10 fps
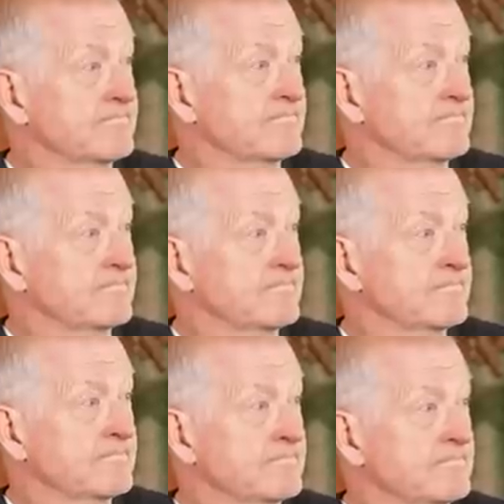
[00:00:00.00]
without even
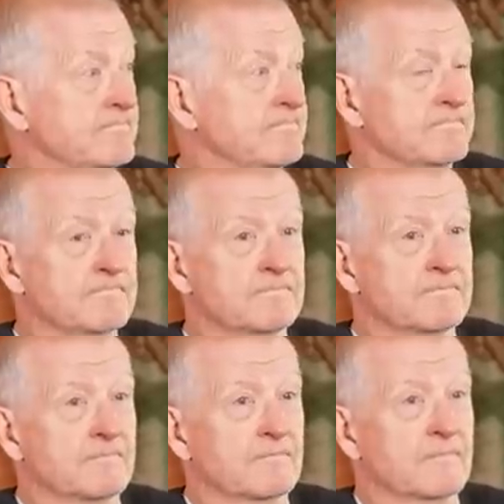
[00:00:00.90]
potting a ball.
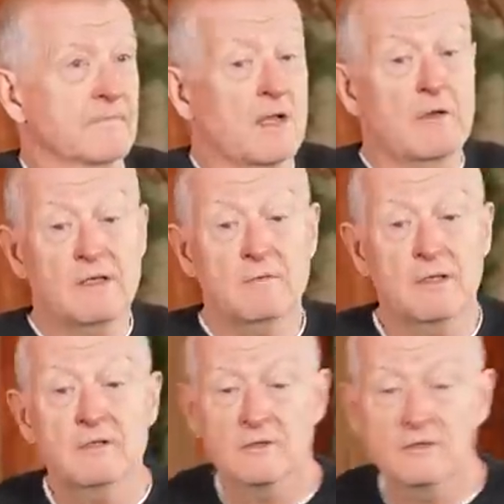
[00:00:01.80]
Oh yeah. Well, look,